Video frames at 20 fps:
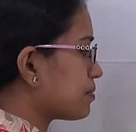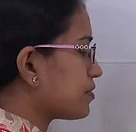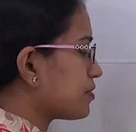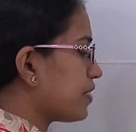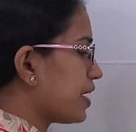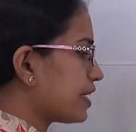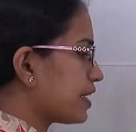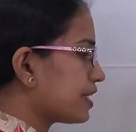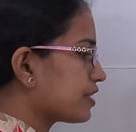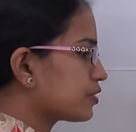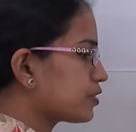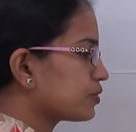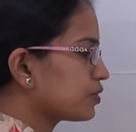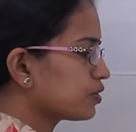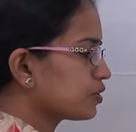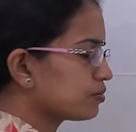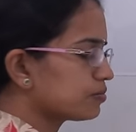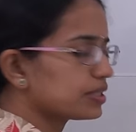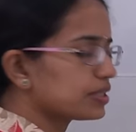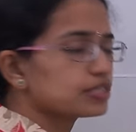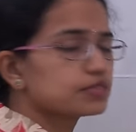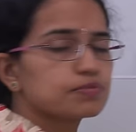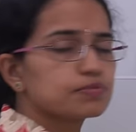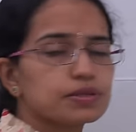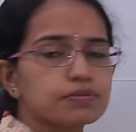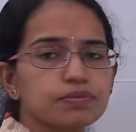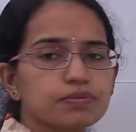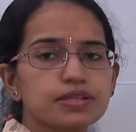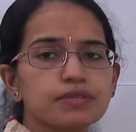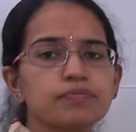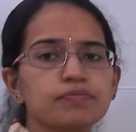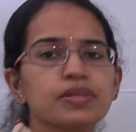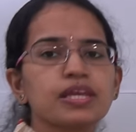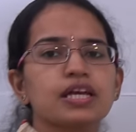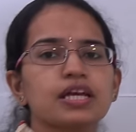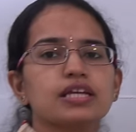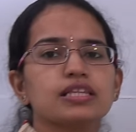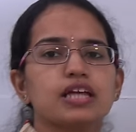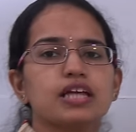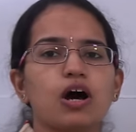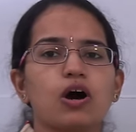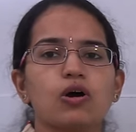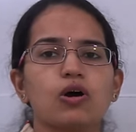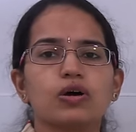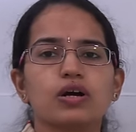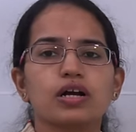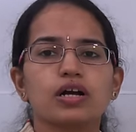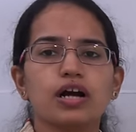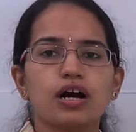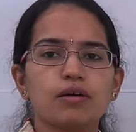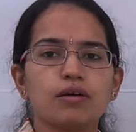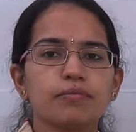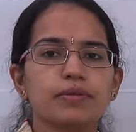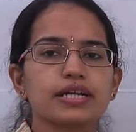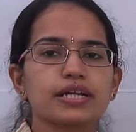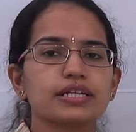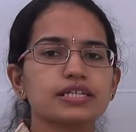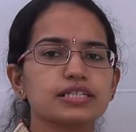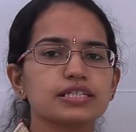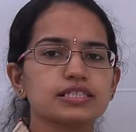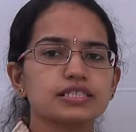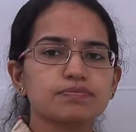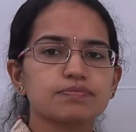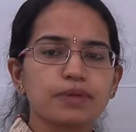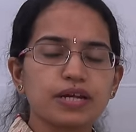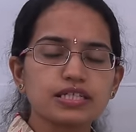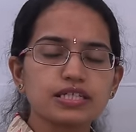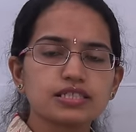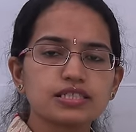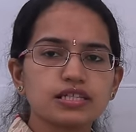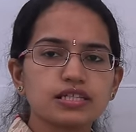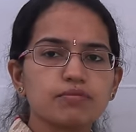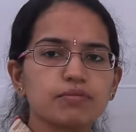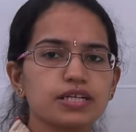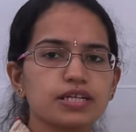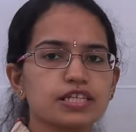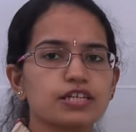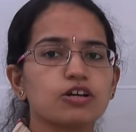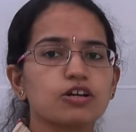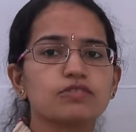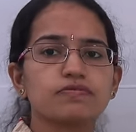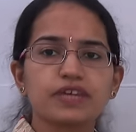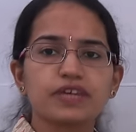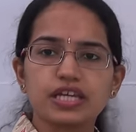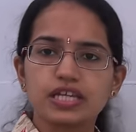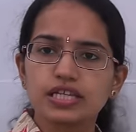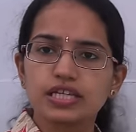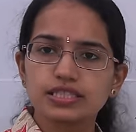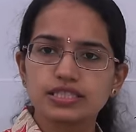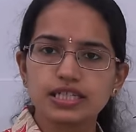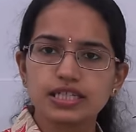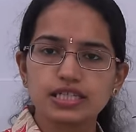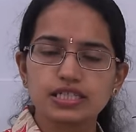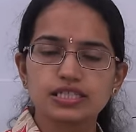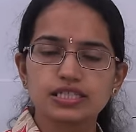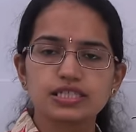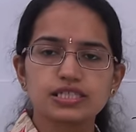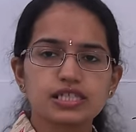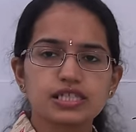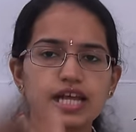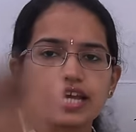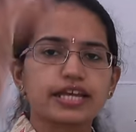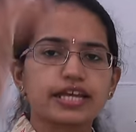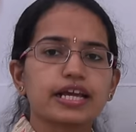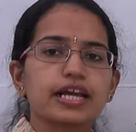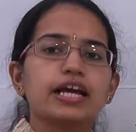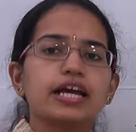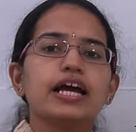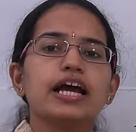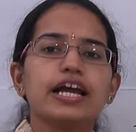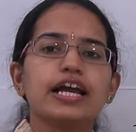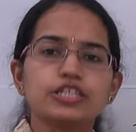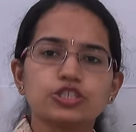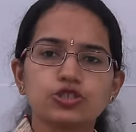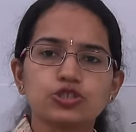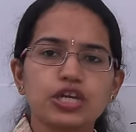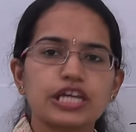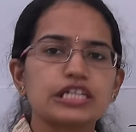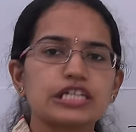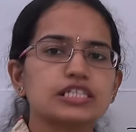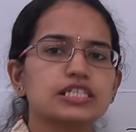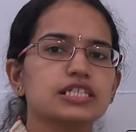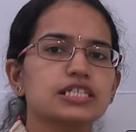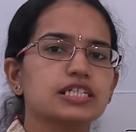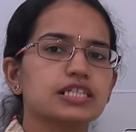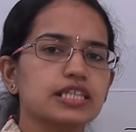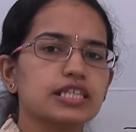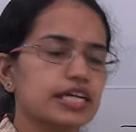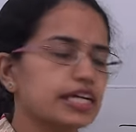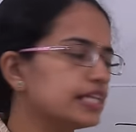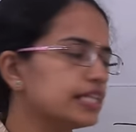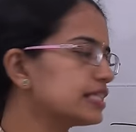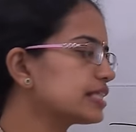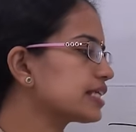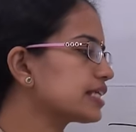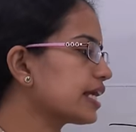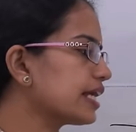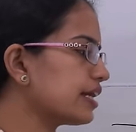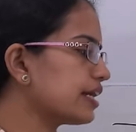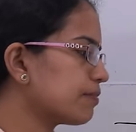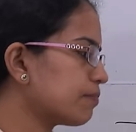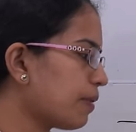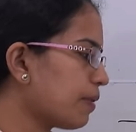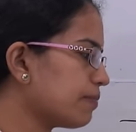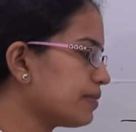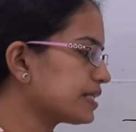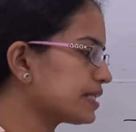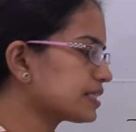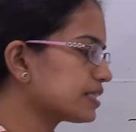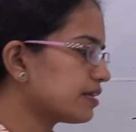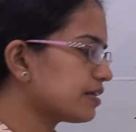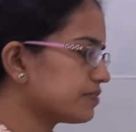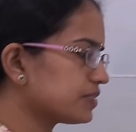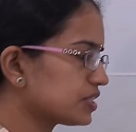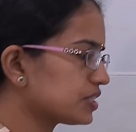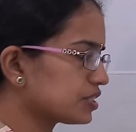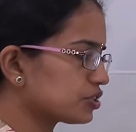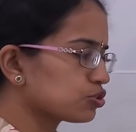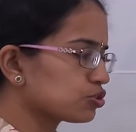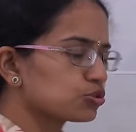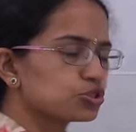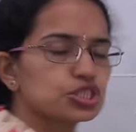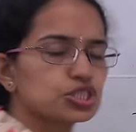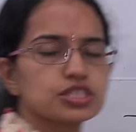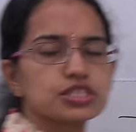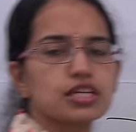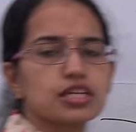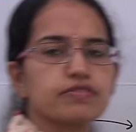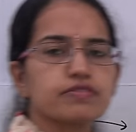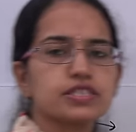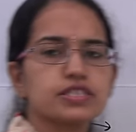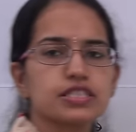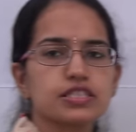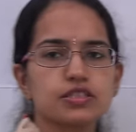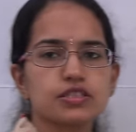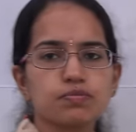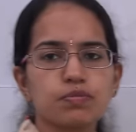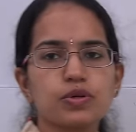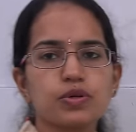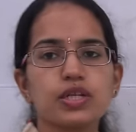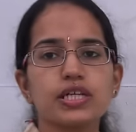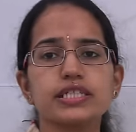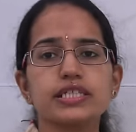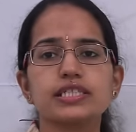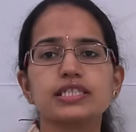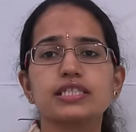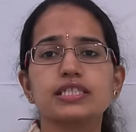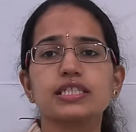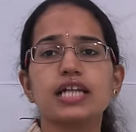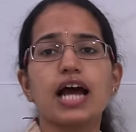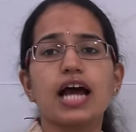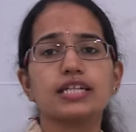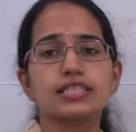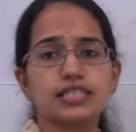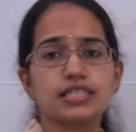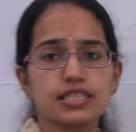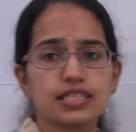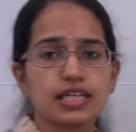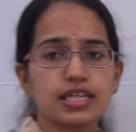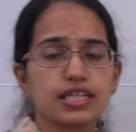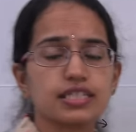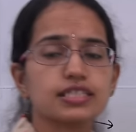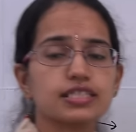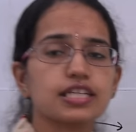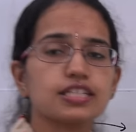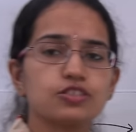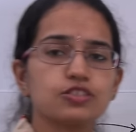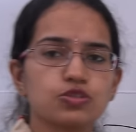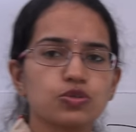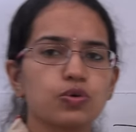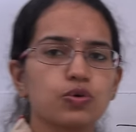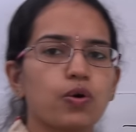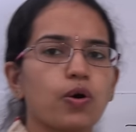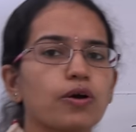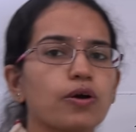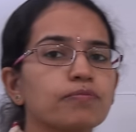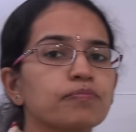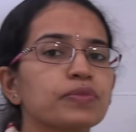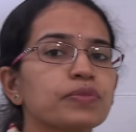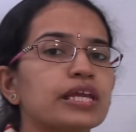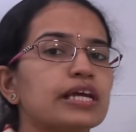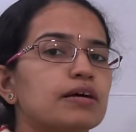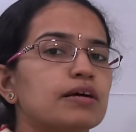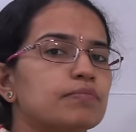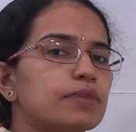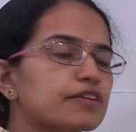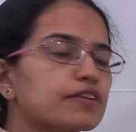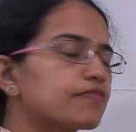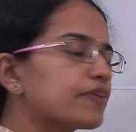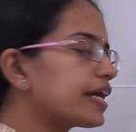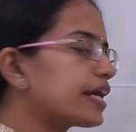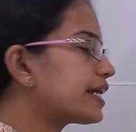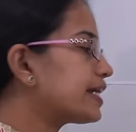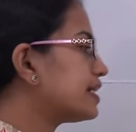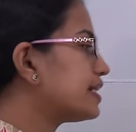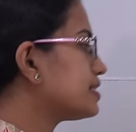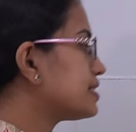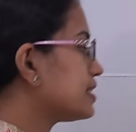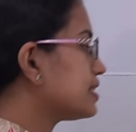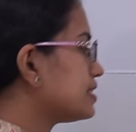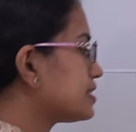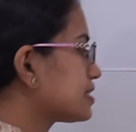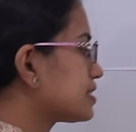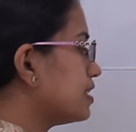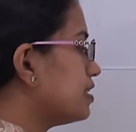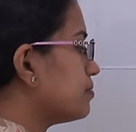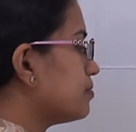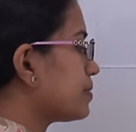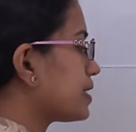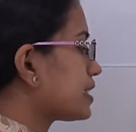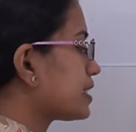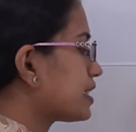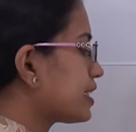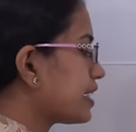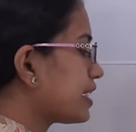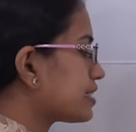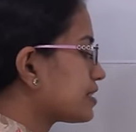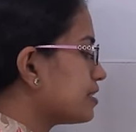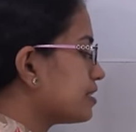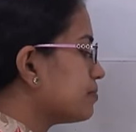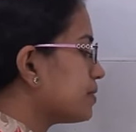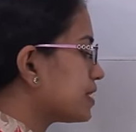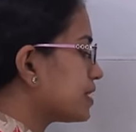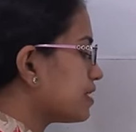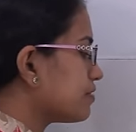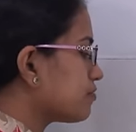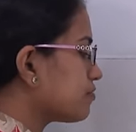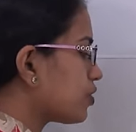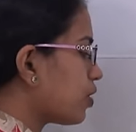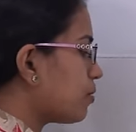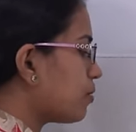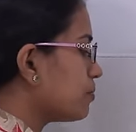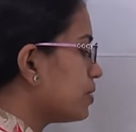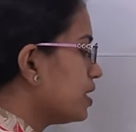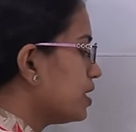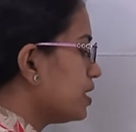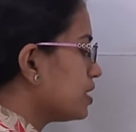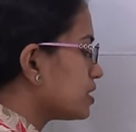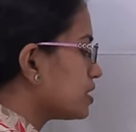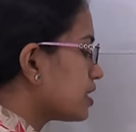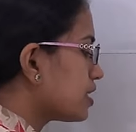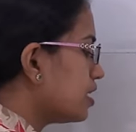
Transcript: provided to numerous people. Now government spends the money on various sections like education, healthcare, public services, social services, police, grants and aids and so on. But where does this government get the money from? The